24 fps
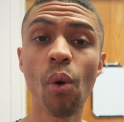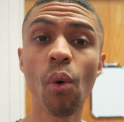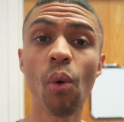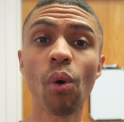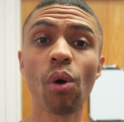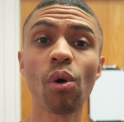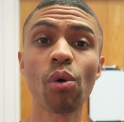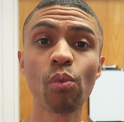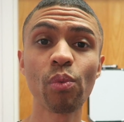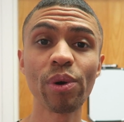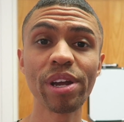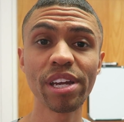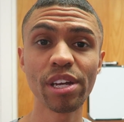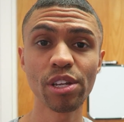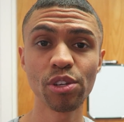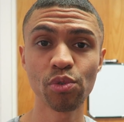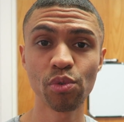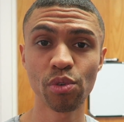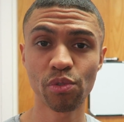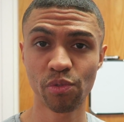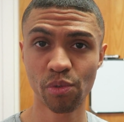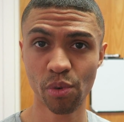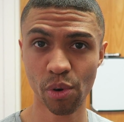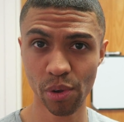Or we can
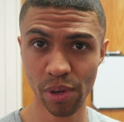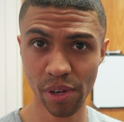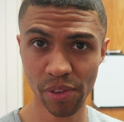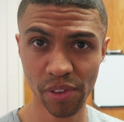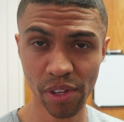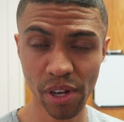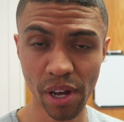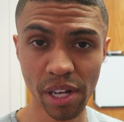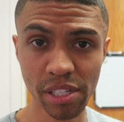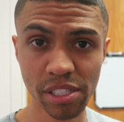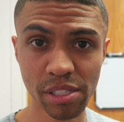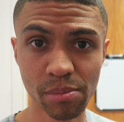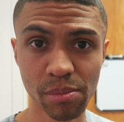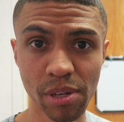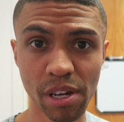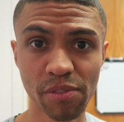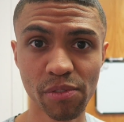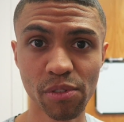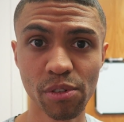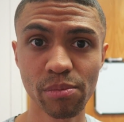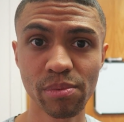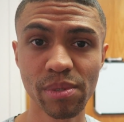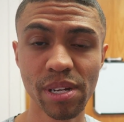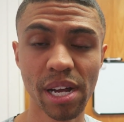do it for you at
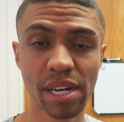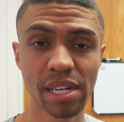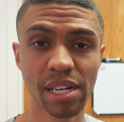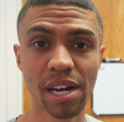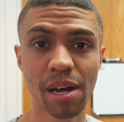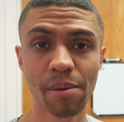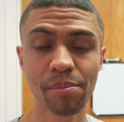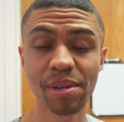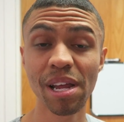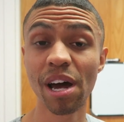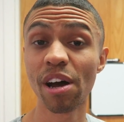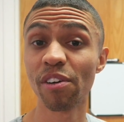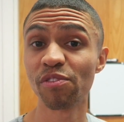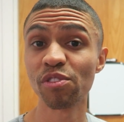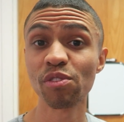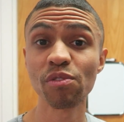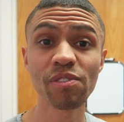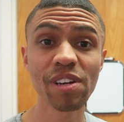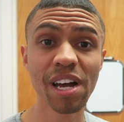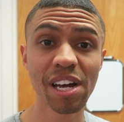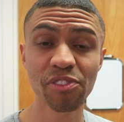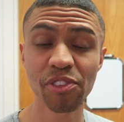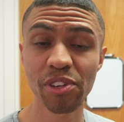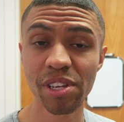theawesomelifegroup.com. Now, if
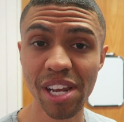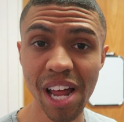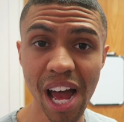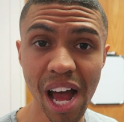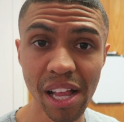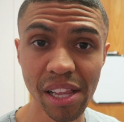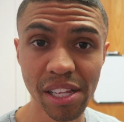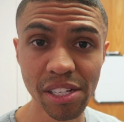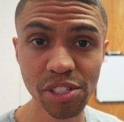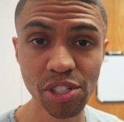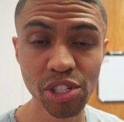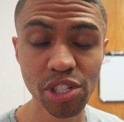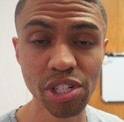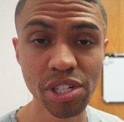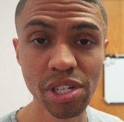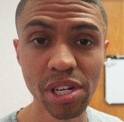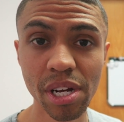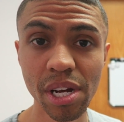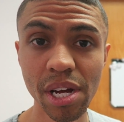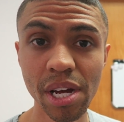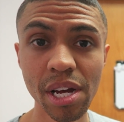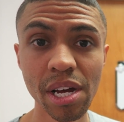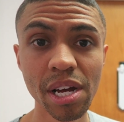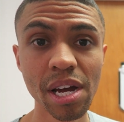you've got the knowledge,
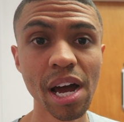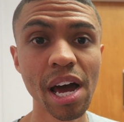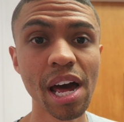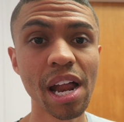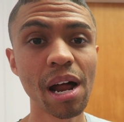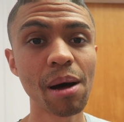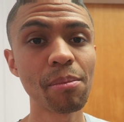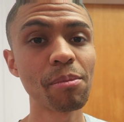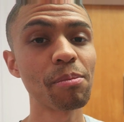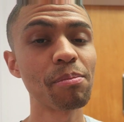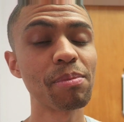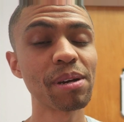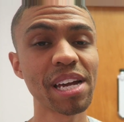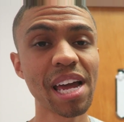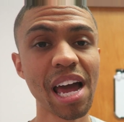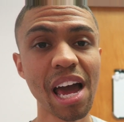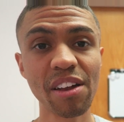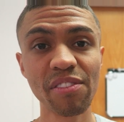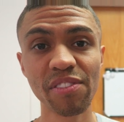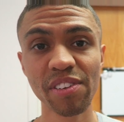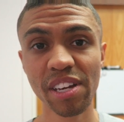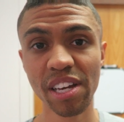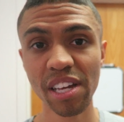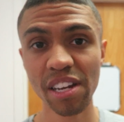and I'm a big
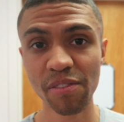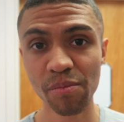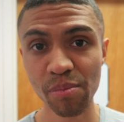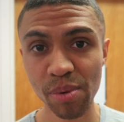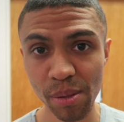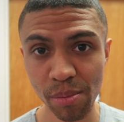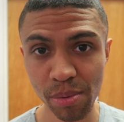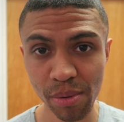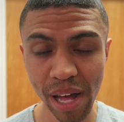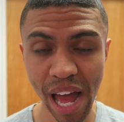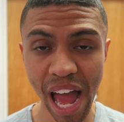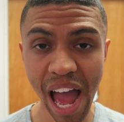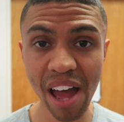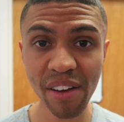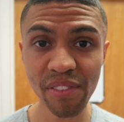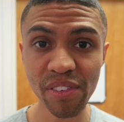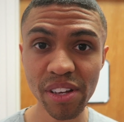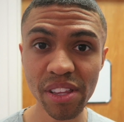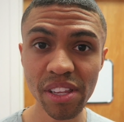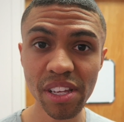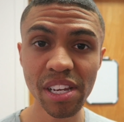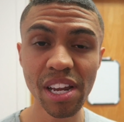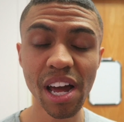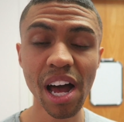advocate of people
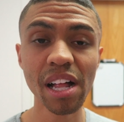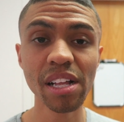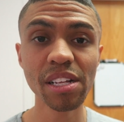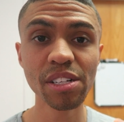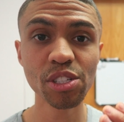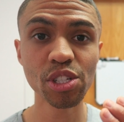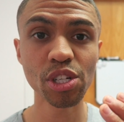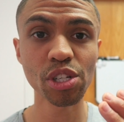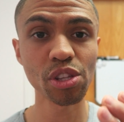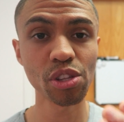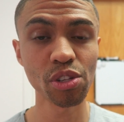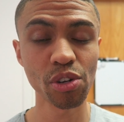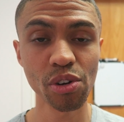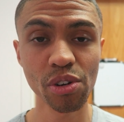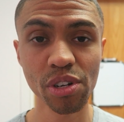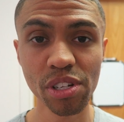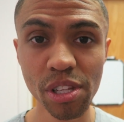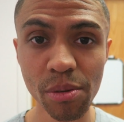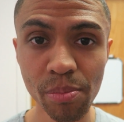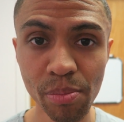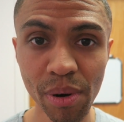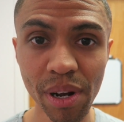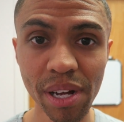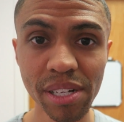having the knowledge and
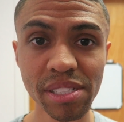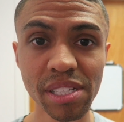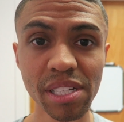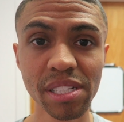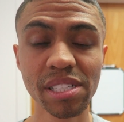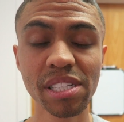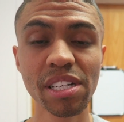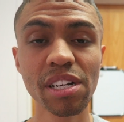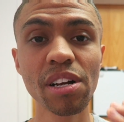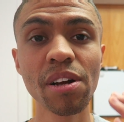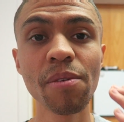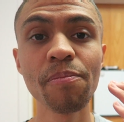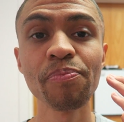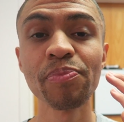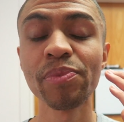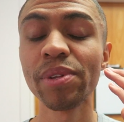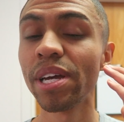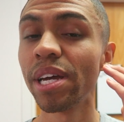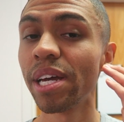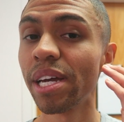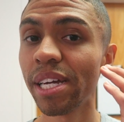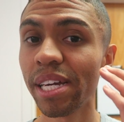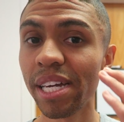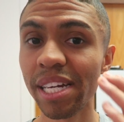learning the process here,
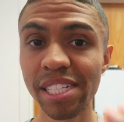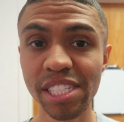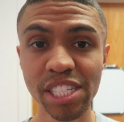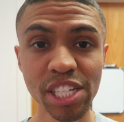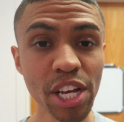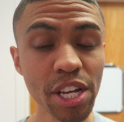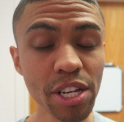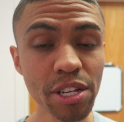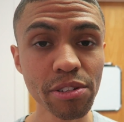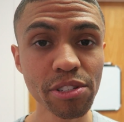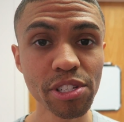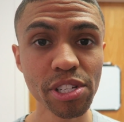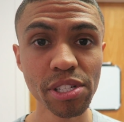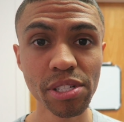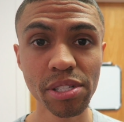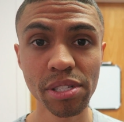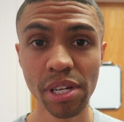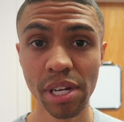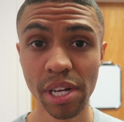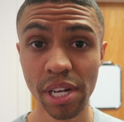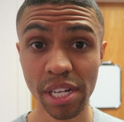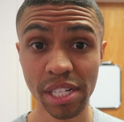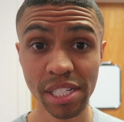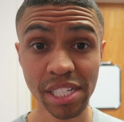continue
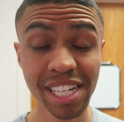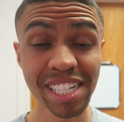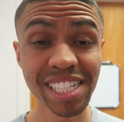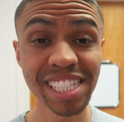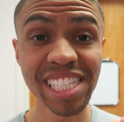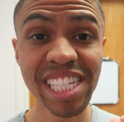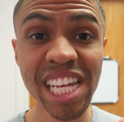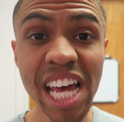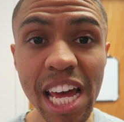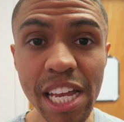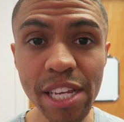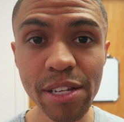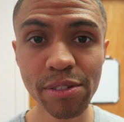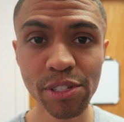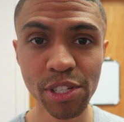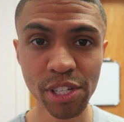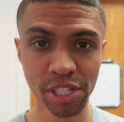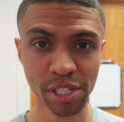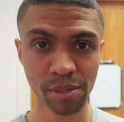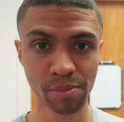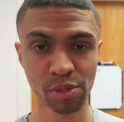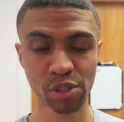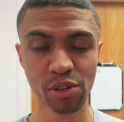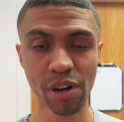
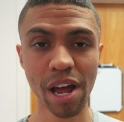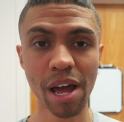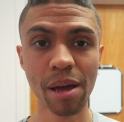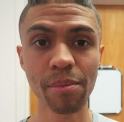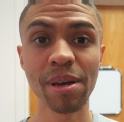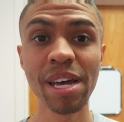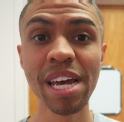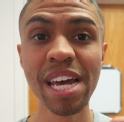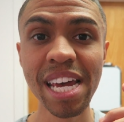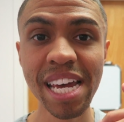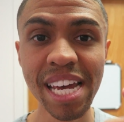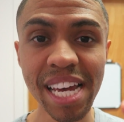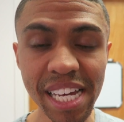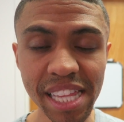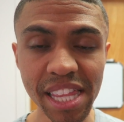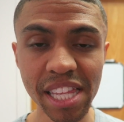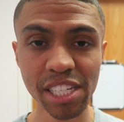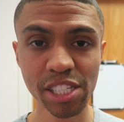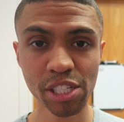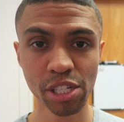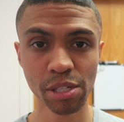to subscribe, hit the